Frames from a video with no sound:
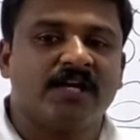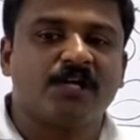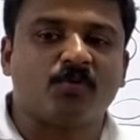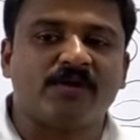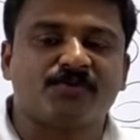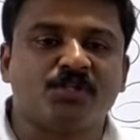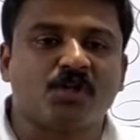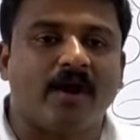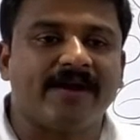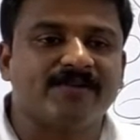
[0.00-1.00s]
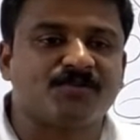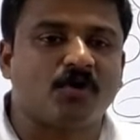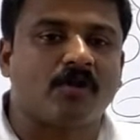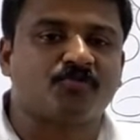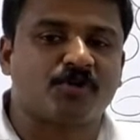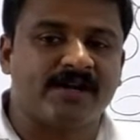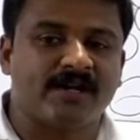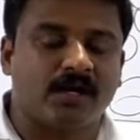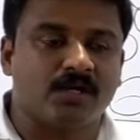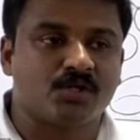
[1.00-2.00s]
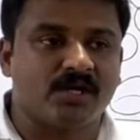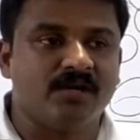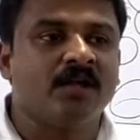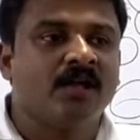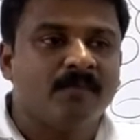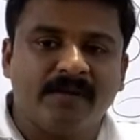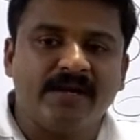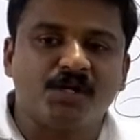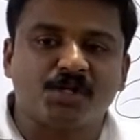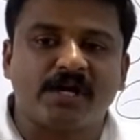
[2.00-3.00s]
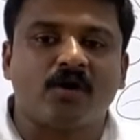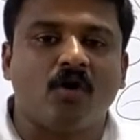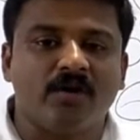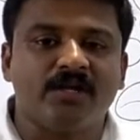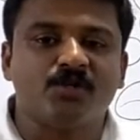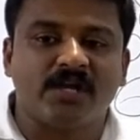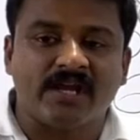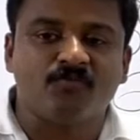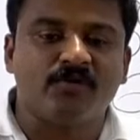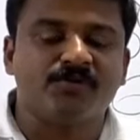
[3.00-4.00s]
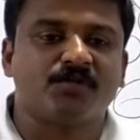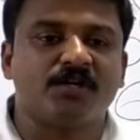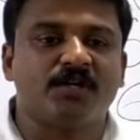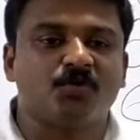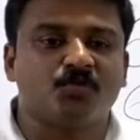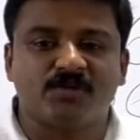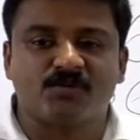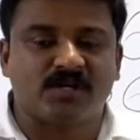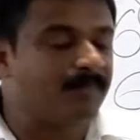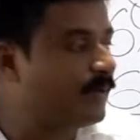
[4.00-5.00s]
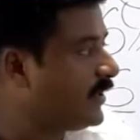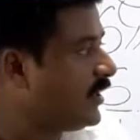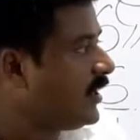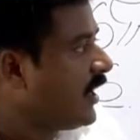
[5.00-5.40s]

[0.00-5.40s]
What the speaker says: It was a joint stock trading concern. Many shareholders invested into this company.